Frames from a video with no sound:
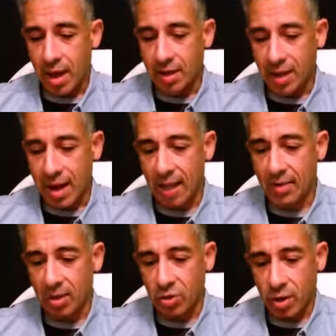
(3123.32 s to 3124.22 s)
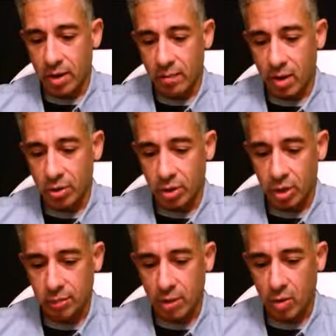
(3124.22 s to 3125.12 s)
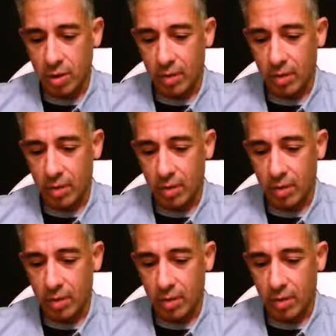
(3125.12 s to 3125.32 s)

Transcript: get out there, join the martial arts program.